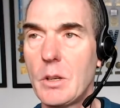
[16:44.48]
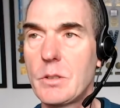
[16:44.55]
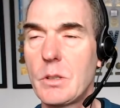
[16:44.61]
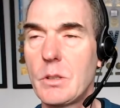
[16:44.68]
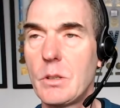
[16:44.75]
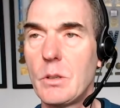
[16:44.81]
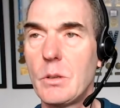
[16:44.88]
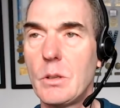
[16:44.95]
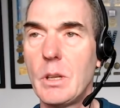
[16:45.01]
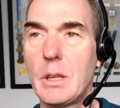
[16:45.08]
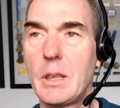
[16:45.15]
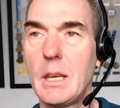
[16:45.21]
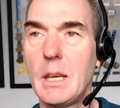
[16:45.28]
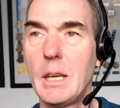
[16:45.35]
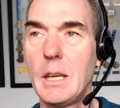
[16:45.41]

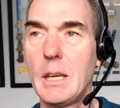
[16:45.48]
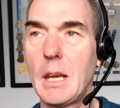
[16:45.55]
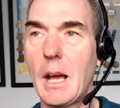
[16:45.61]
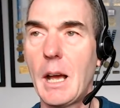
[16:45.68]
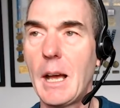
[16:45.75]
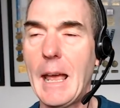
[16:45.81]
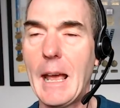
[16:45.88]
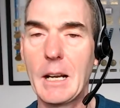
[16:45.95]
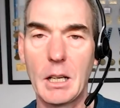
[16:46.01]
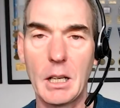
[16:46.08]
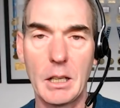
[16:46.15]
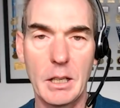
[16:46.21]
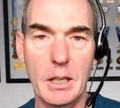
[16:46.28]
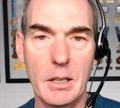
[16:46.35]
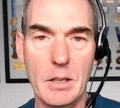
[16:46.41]
to the uh,
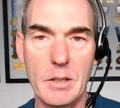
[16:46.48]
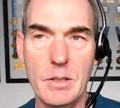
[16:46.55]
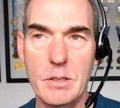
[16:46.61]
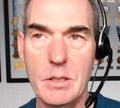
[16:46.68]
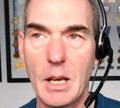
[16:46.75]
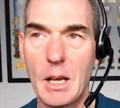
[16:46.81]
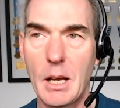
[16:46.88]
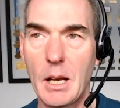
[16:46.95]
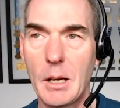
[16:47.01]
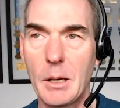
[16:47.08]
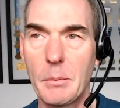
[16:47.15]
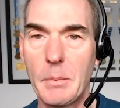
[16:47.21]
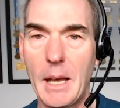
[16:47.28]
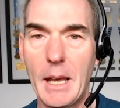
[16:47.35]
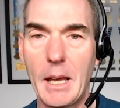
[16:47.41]
analytics,
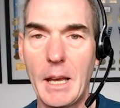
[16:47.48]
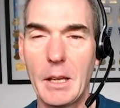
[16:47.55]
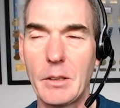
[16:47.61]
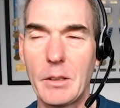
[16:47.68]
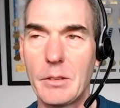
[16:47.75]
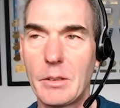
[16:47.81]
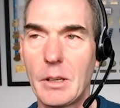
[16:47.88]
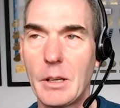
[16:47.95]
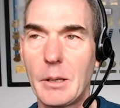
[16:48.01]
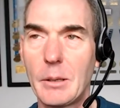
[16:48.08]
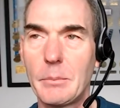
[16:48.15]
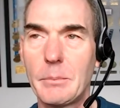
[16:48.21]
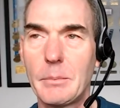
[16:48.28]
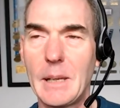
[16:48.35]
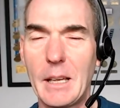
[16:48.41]
um, and
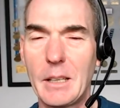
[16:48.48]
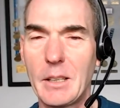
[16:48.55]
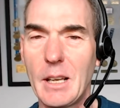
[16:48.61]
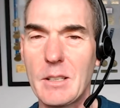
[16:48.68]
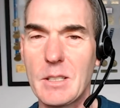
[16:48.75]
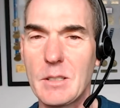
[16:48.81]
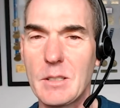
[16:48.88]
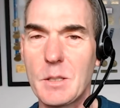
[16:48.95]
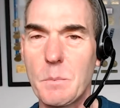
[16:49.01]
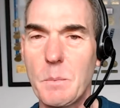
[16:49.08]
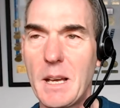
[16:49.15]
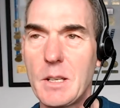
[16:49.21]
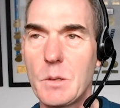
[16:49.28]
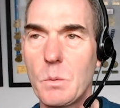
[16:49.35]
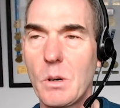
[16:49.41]
um, and that's a
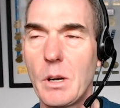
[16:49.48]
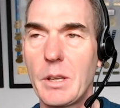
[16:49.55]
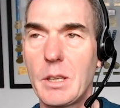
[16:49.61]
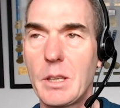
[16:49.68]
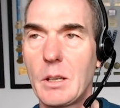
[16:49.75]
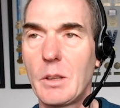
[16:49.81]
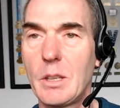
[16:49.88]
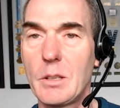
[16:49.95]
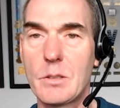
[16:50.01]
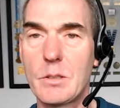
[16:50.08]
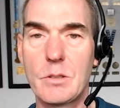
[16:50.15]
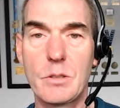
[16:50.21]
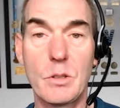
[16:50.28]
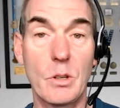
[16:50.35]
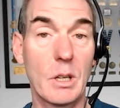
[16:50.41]
space where I think there's
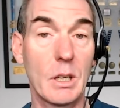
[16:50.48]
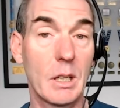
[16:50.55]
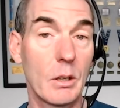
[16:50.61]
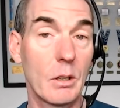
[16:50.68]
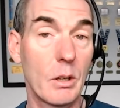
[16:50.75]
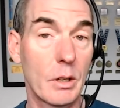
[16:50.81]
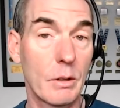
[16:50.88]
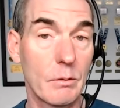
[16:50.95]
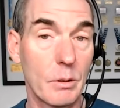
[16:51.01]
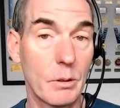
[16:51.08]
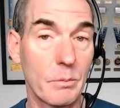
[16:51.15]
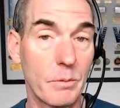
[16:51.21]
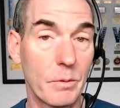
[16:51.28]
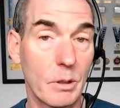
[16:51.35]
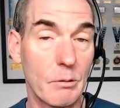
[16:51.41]
certainly a lot of
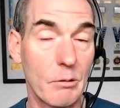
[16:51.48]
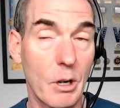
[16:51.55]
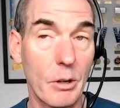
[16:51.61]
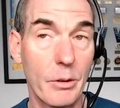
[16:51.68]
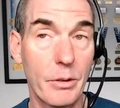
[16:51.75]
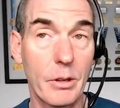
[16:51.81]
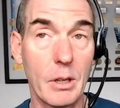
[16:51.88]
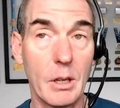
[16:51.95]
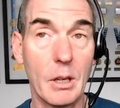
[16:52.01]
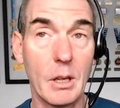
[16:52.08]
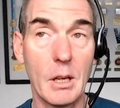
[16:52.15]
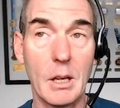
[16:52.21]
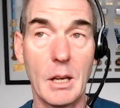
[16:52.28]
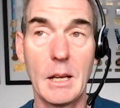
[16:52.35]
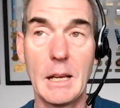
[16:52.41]
room for growth
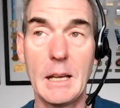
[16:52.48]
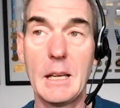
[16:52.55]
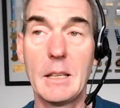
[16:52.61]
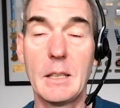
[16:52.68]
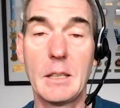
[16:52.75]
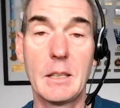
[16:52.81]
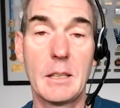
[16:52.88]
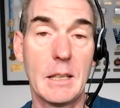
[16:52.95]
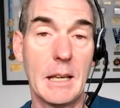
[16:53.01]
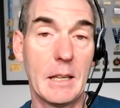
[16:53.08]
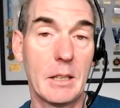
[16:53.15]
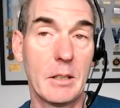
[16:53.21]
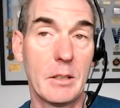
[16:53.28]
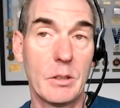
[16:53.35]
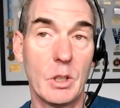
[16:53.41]
in
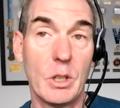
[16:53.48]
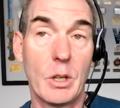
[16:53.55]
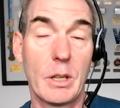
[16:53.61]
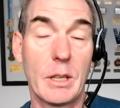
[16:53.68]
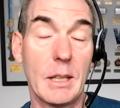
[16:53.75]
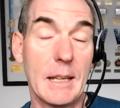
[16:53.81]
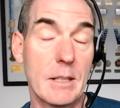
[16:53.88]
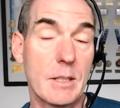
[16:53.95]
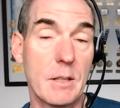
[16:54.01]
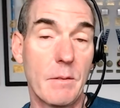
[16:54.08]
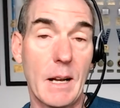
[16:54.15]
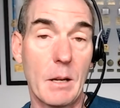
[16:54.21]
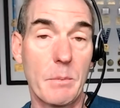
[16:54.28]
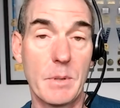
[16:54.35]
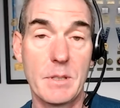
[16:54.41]
in you know the next
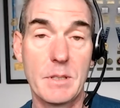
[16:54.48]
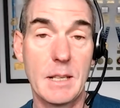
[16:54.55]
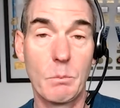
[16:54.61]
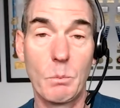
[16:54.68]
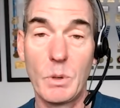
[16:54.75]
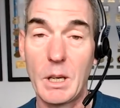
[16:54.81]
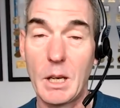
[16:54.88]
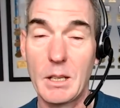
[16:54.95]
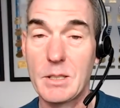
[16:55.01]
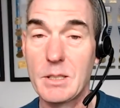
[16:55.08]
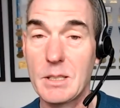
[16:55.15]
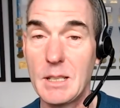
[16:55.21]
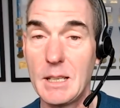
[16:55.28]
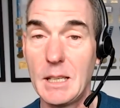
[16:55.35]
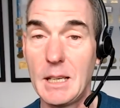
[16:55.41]
developments that we're going to
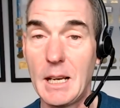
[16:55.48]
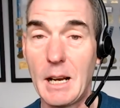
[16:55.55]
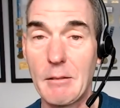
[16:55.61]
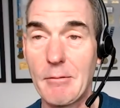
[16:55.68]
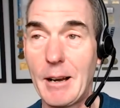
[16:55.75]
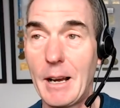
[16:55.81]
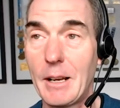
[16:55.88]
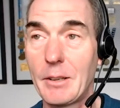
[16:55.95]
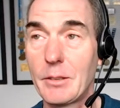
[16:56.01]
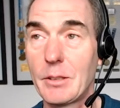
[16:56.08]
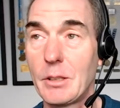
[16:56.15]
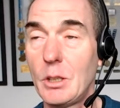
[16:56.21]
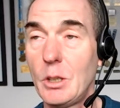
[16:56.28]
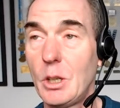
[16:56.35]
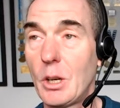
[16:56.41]
see around
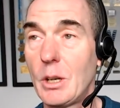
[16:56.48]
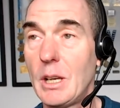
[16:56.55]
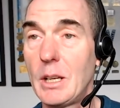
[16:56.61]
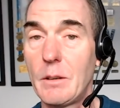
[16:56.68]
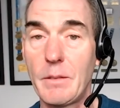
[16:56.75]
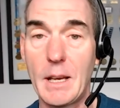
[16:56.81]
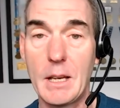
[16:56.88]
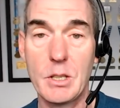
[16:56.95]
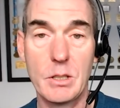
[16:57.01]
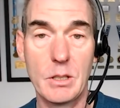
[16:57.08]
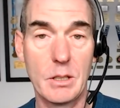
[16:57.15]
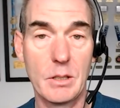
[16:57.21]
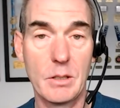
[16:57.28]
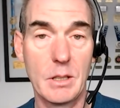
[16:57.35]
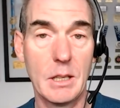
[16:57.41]
you know
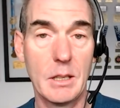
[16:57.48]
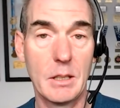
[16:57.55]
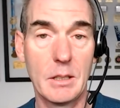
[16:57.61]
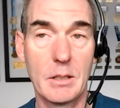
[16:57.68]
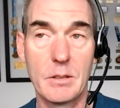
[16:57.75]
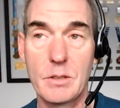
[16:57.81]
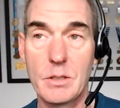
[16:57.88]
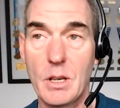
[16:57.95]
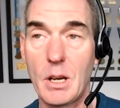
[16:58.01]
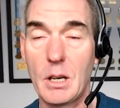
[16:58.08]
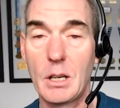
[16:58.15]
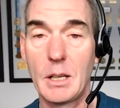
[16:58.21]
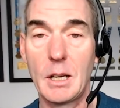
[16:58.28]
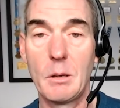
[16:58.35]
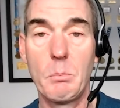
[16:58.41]
innovation and, and
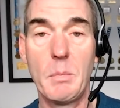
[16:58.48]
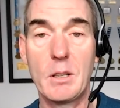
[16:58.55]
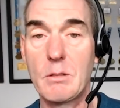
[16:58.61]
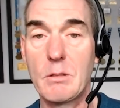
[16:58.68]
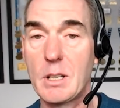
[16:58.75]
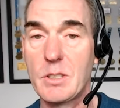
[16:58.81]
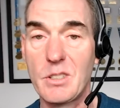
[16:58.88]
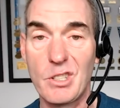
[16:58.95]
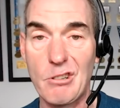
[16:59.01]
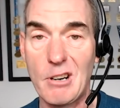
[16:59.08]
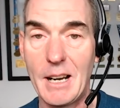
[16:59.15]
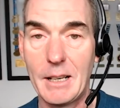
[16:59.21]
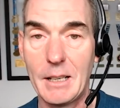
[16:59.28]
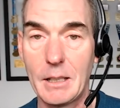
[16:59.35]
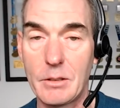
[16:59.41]
cycling and metrics and
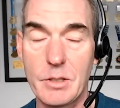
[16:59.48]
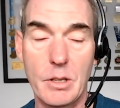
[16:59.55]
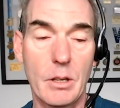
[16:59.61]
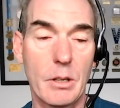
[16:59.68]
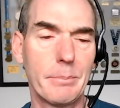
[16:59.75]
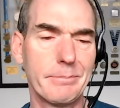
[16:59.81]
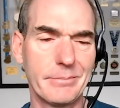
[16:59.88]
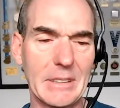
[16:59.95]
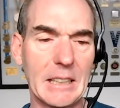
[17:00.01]
training. So